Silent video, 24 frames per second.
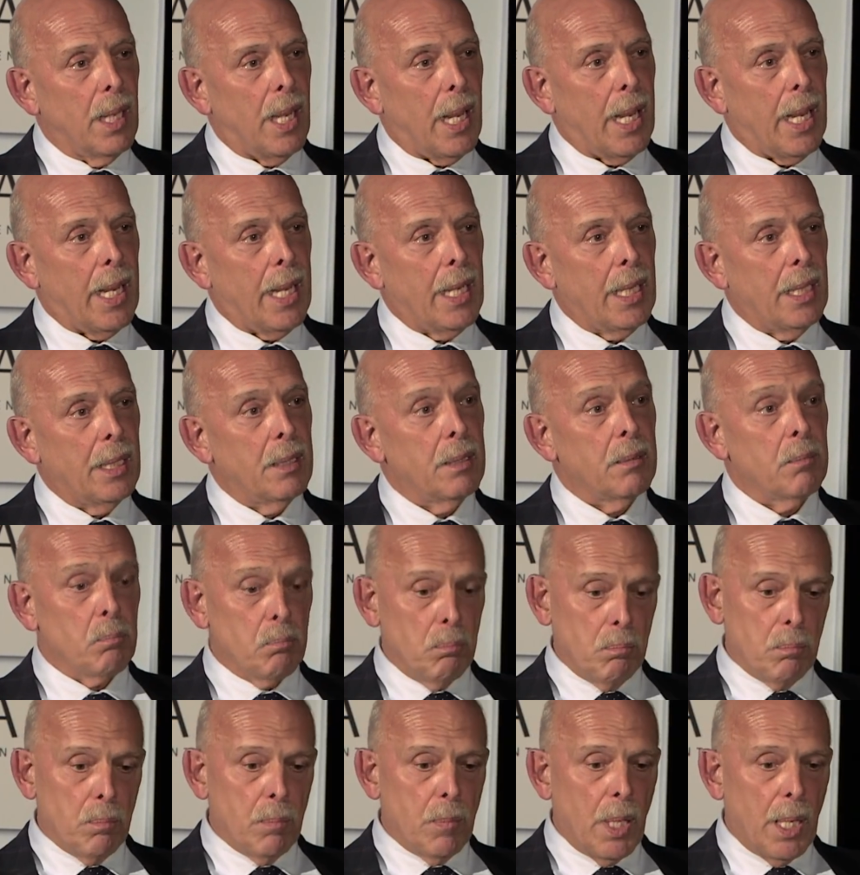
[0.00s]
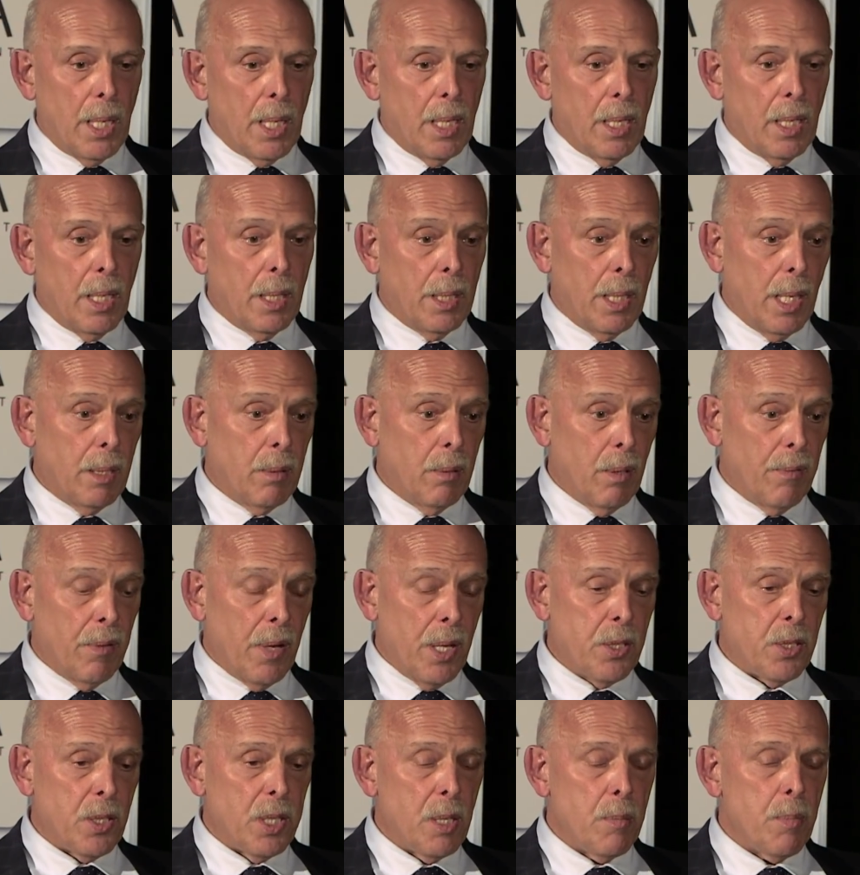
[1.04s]
and, uh, and then
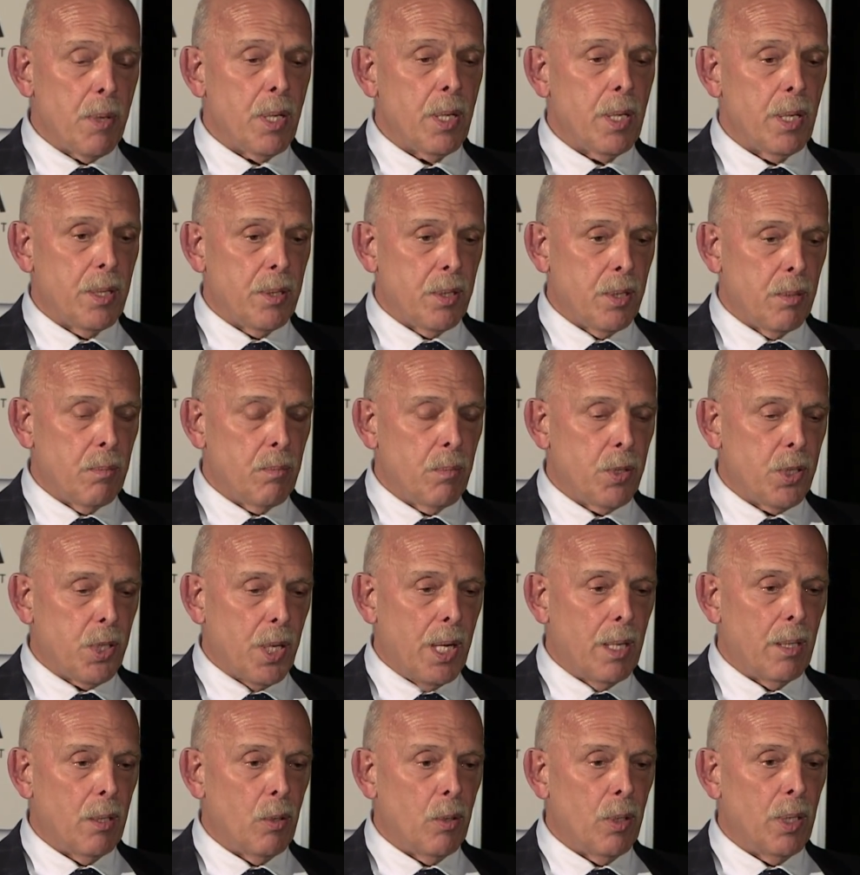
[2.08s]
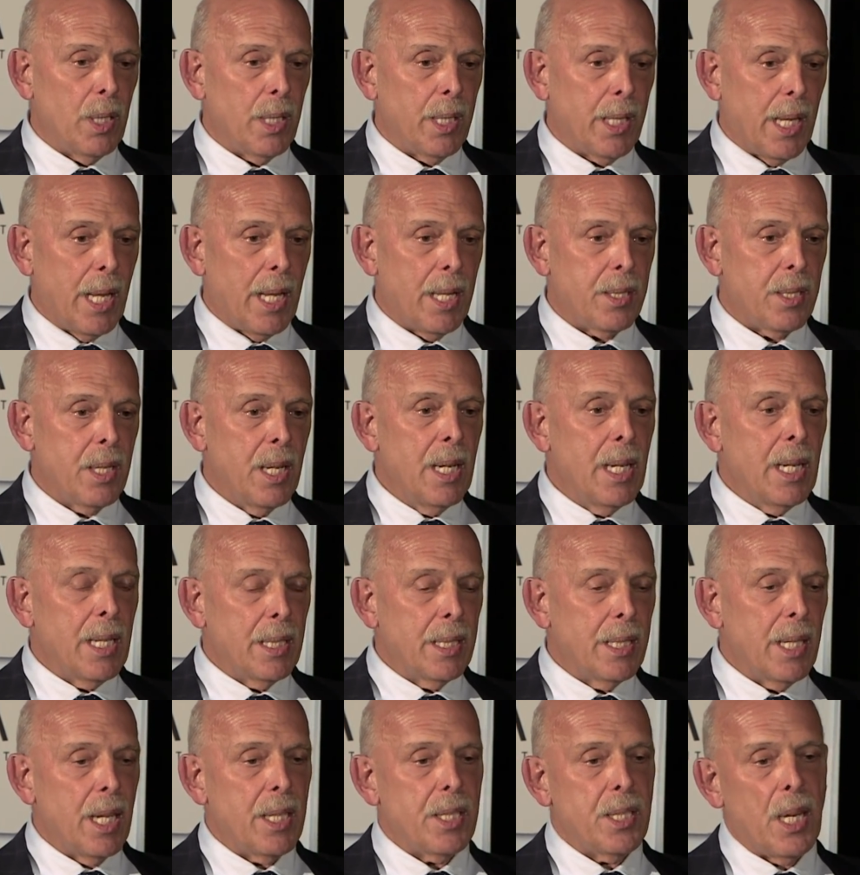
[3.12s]
eventually, because shale oil and gas
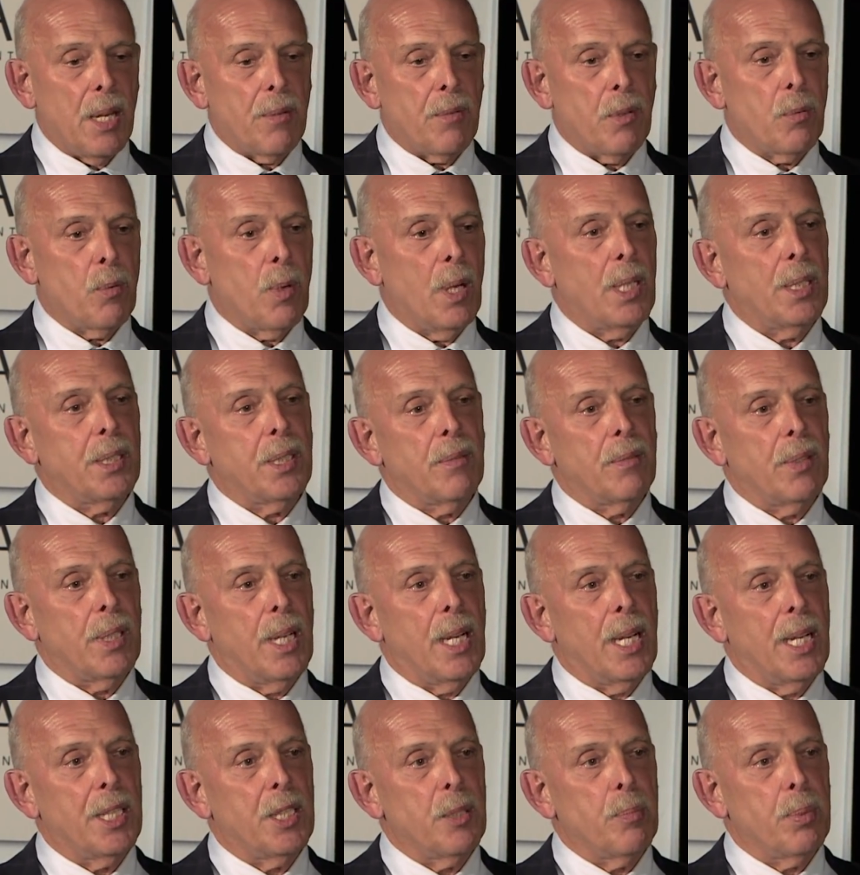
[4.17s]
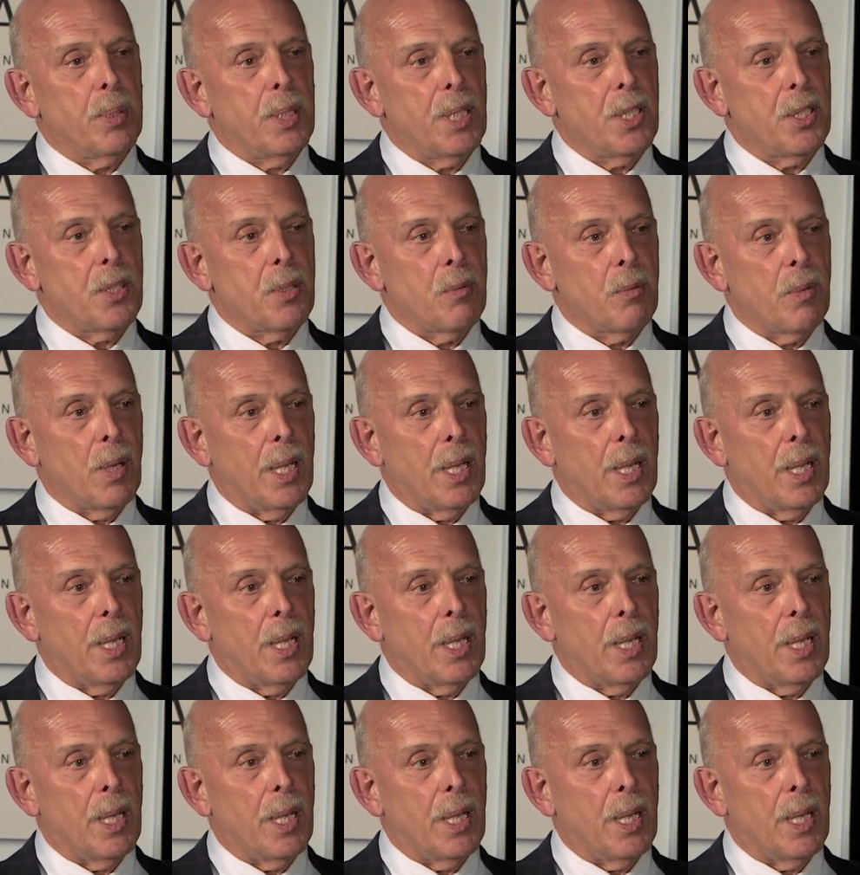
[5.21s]
does have a relatively high depletion